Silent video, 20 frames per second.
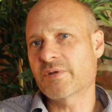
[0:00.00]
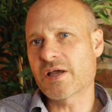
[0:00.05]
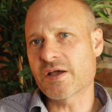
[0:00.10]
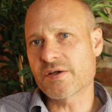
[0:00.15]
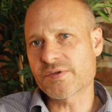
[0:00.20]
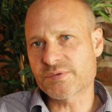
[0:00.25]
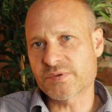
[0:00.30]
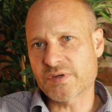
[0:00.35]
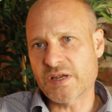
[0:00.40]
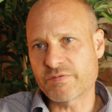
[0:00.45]

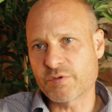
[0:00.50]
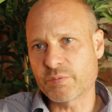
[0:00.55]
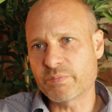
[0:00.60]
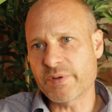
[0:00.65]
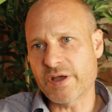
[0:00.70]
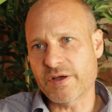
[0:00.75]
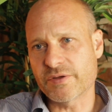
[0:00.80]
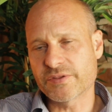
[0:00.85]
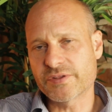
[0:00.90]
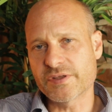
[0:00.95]
house would have
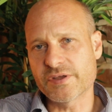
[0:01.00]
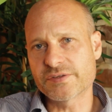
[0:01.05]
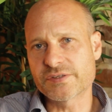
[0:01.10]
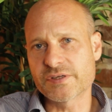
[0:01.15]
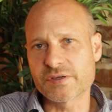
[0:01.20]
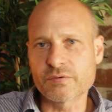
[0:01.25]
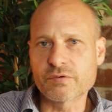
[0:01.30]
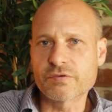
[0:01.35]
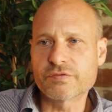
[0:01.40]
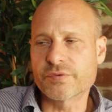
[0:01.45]
about
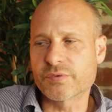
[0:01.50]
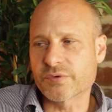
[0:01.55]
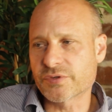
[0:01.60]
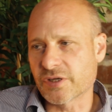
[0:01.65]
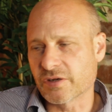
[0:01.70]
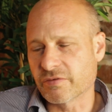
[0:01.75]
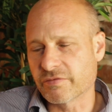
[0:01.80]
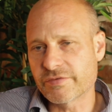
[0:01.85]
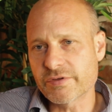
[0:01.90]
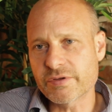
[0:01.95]
13 or
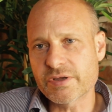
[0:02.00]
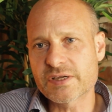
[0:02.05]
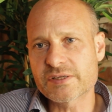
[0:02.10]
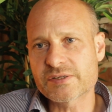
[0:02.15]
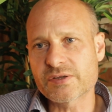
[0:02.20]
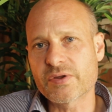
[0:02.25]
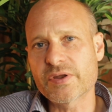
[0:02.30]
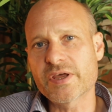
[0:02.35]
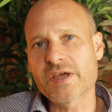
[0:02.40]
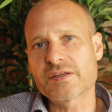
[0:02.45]
14
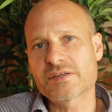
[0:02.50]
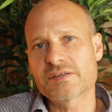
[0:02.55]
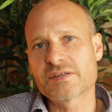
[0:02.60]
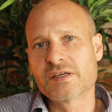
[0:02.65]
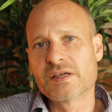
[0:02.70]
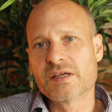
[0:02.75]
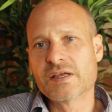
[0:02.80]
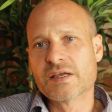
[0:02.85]
viewings on it.